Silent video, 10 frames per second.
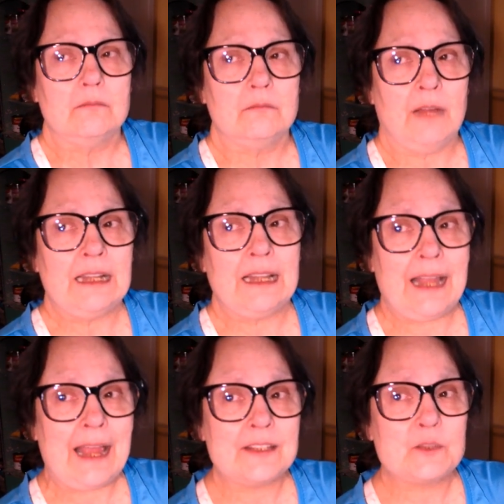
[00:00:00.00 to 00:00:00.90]
My
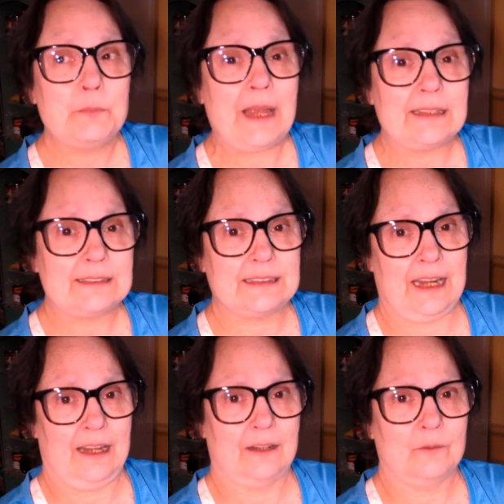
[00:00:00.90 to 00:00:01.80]
last PET
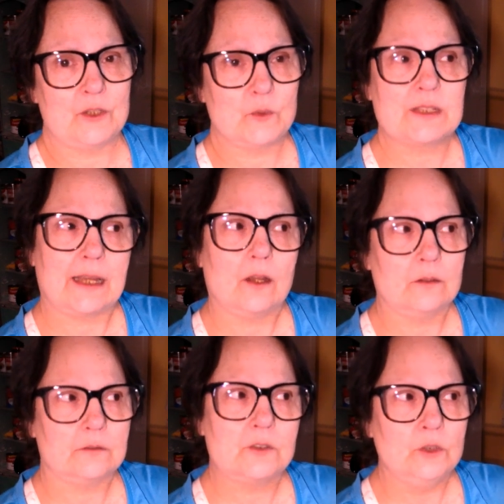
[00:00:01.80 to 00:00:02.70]
scan, which was like
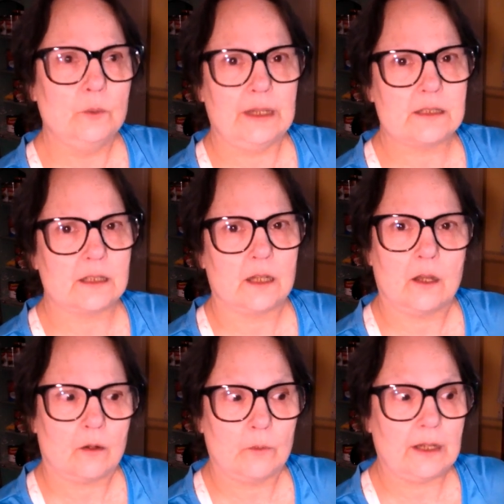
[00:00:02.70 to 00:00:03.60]
2 weeks ago
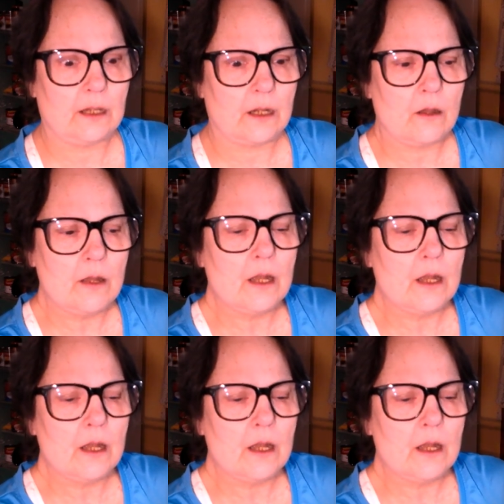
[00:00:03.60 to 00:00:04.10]
or a week ago,